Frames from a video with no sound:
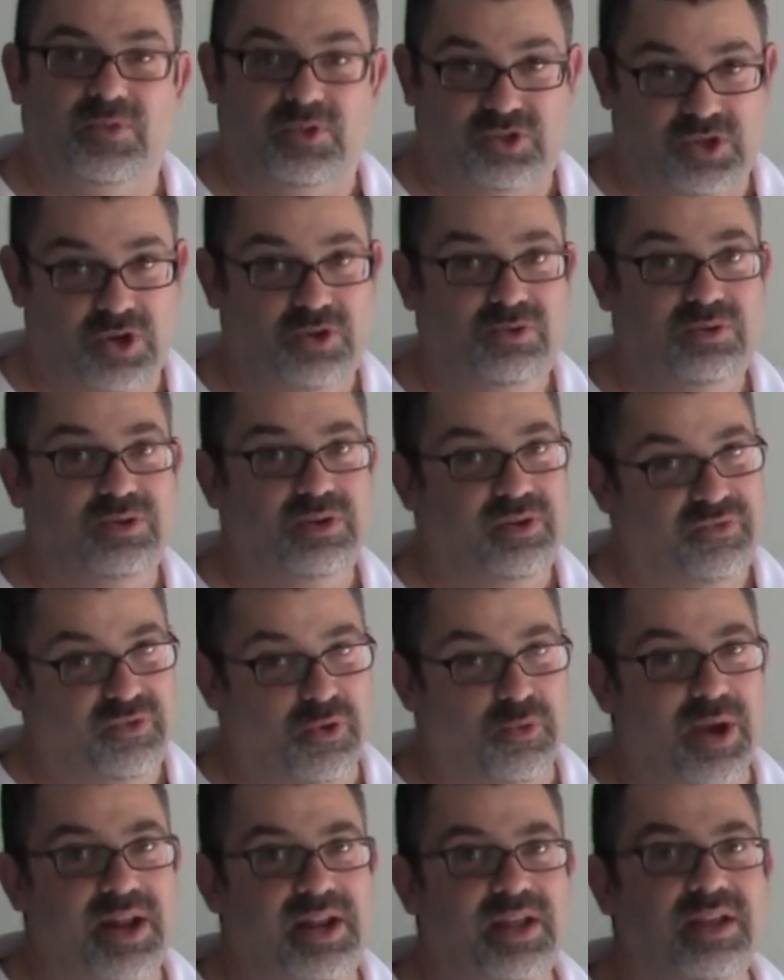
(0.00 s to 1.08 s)
So, if
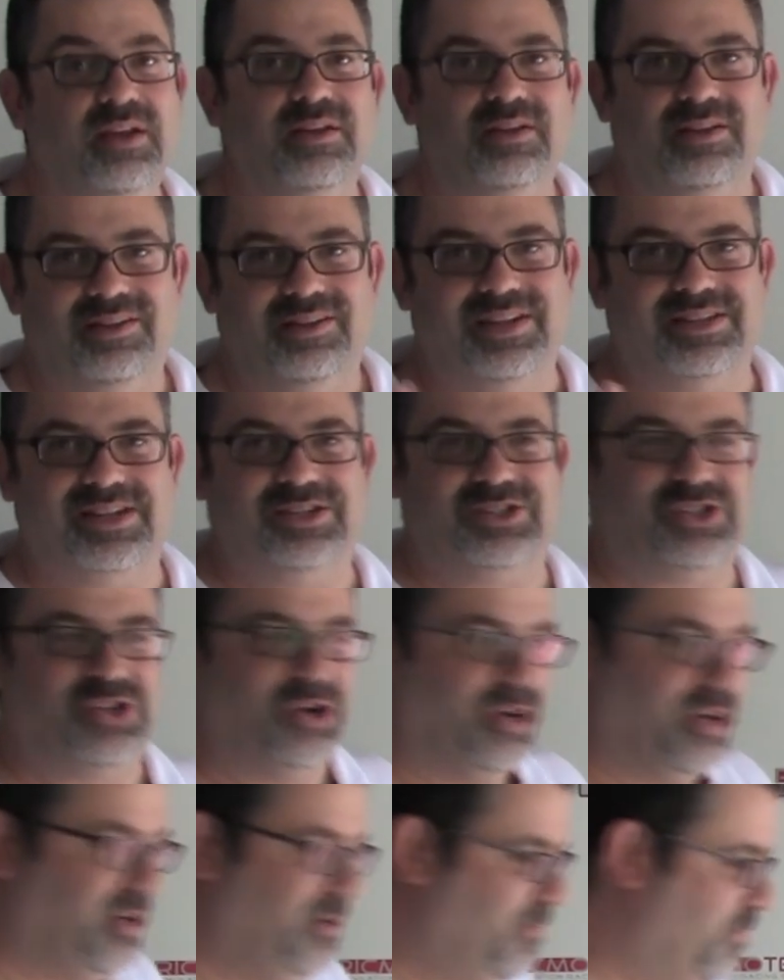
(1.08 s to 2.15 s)
you're ready, let's get
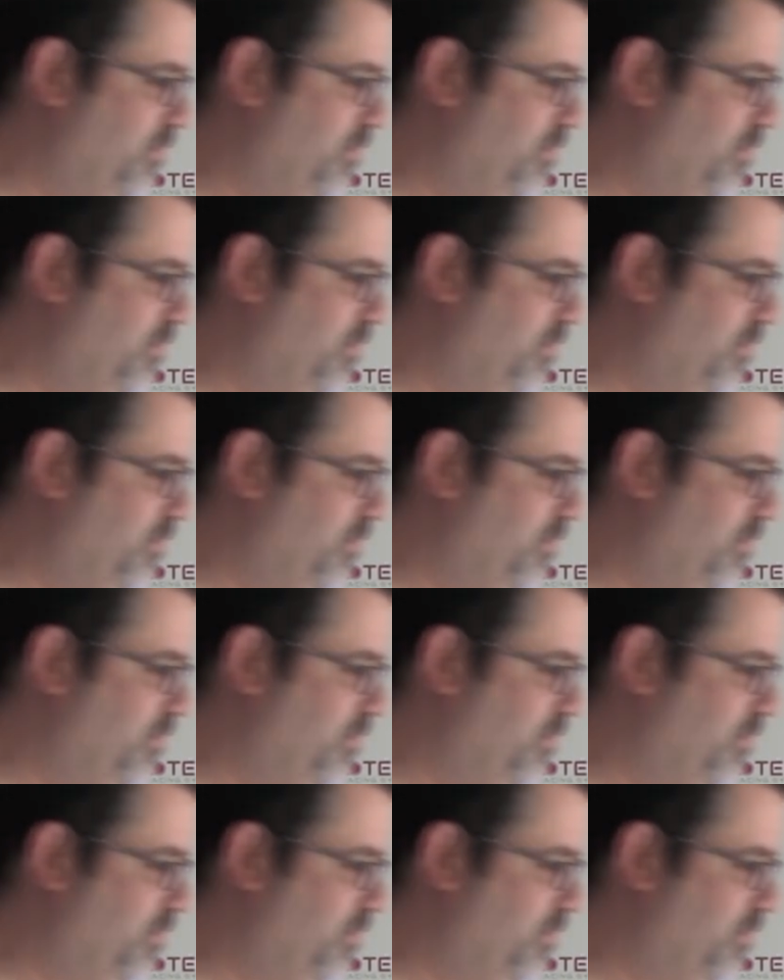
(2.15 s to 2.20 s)
started.